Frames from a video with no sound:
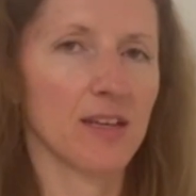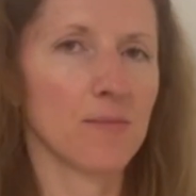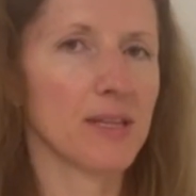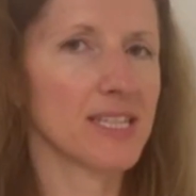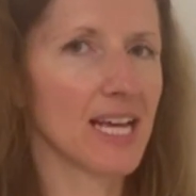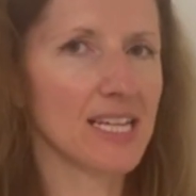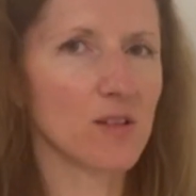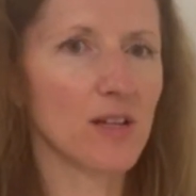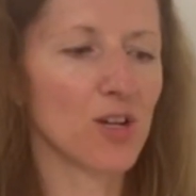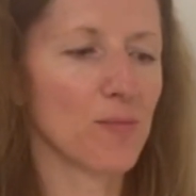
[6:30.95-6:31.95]
But this has
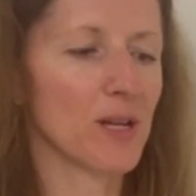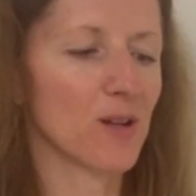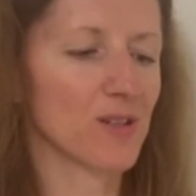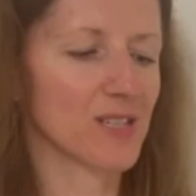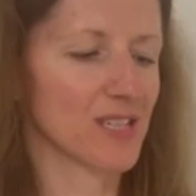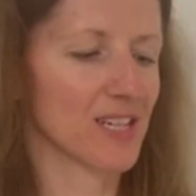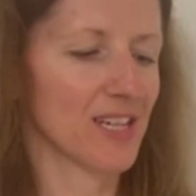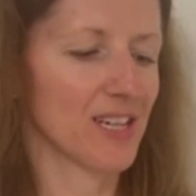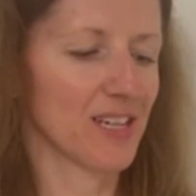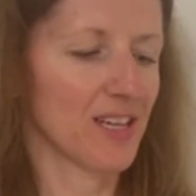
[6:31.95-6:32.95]
got a little bit lost
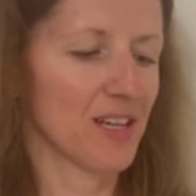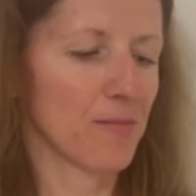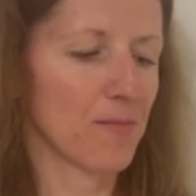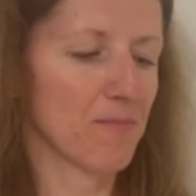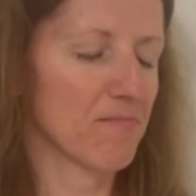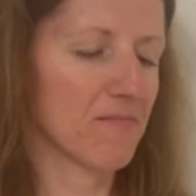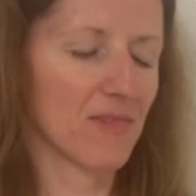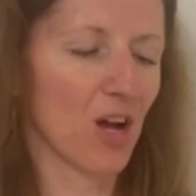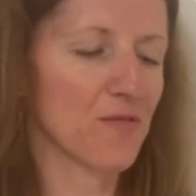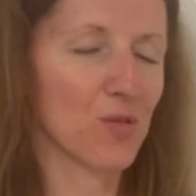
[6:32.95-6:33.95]

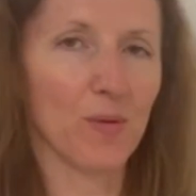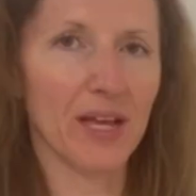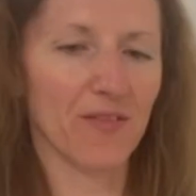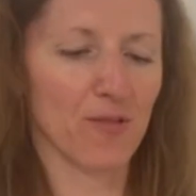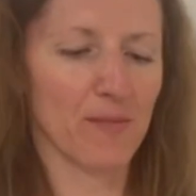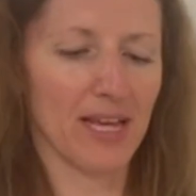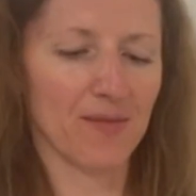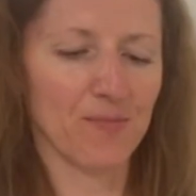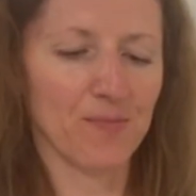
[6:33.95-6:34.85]
over the week for me,